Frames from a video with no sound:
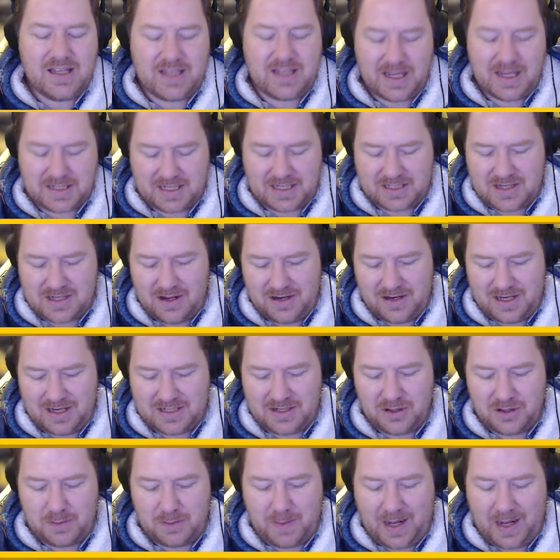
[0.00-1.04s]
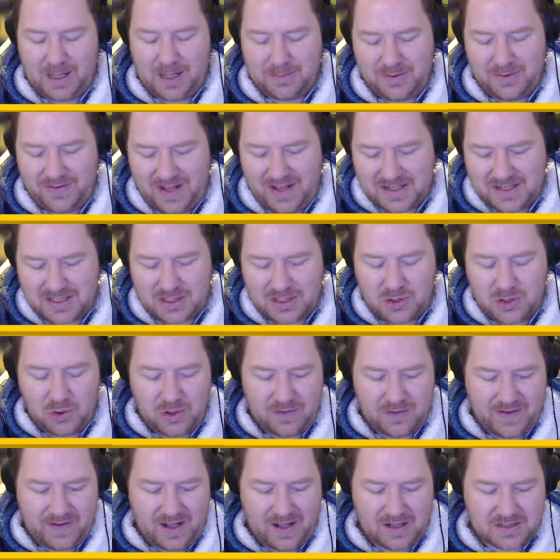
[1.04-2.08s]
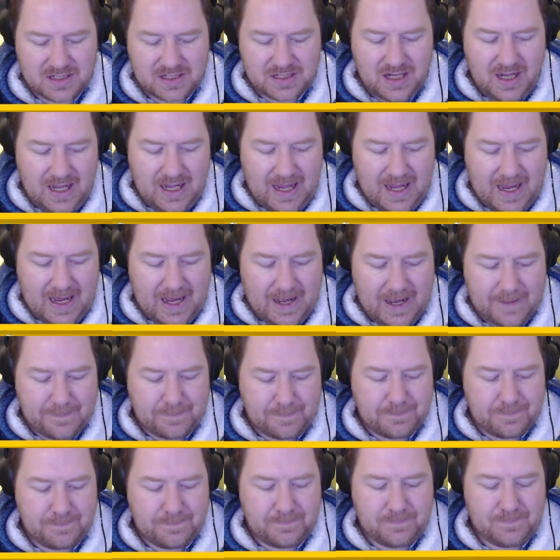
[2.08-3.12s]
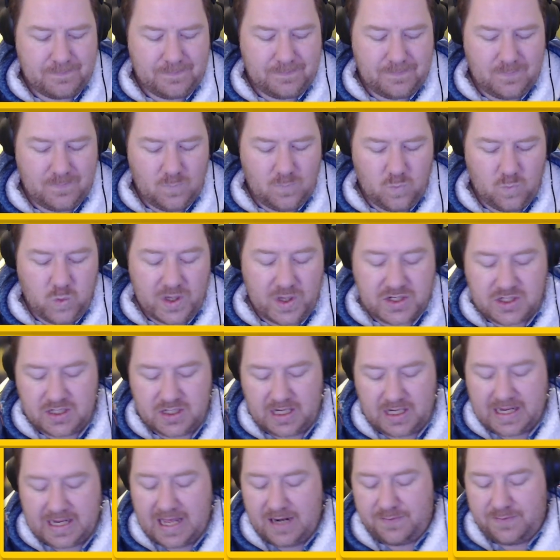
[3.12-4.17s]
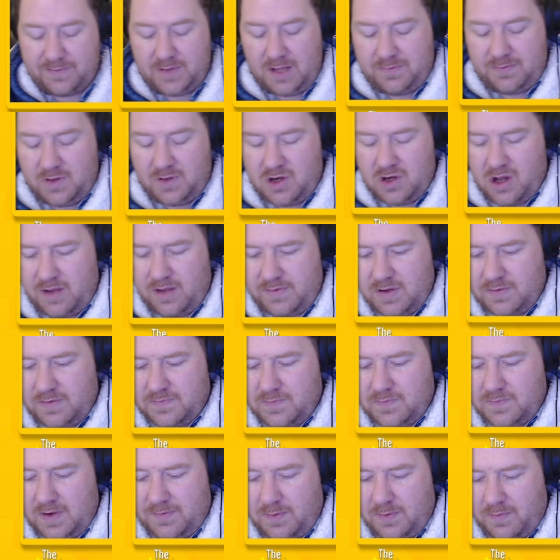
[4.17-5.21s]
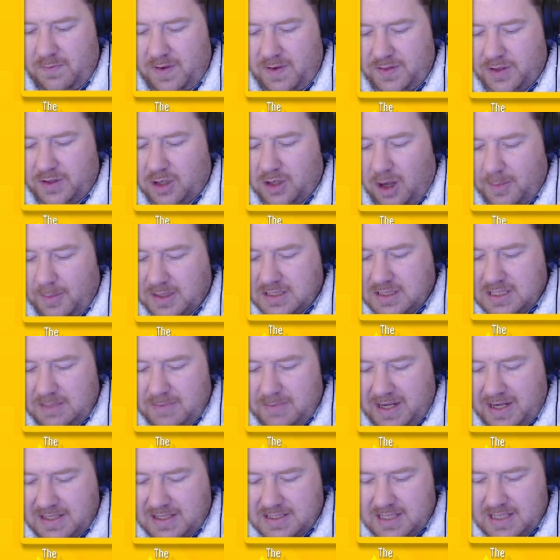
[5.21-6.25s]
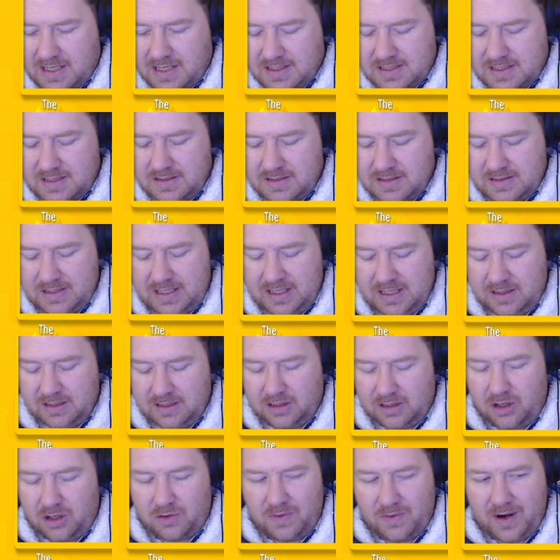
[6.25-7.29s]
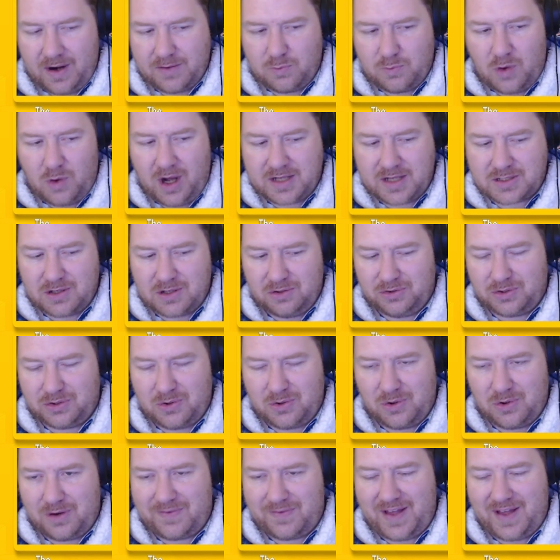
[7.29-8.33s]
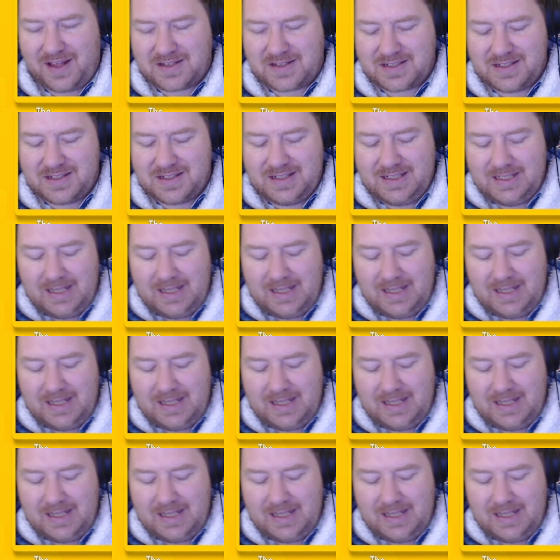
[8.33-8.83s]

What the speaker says: Yes, it's not the Parliament of Owls, the Court of Owls. Which again, if you've read the comics, it makes sense in the long run why it's called the Court of Owls.